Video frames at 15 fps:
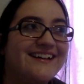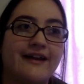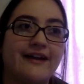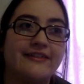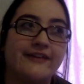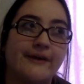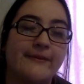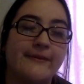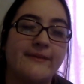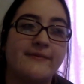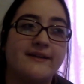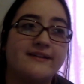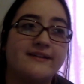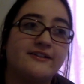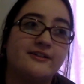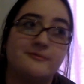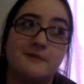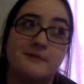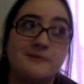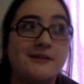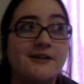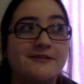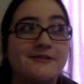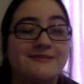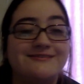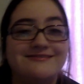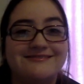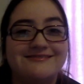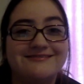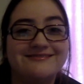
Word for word: I thought my mind couldn't be blown.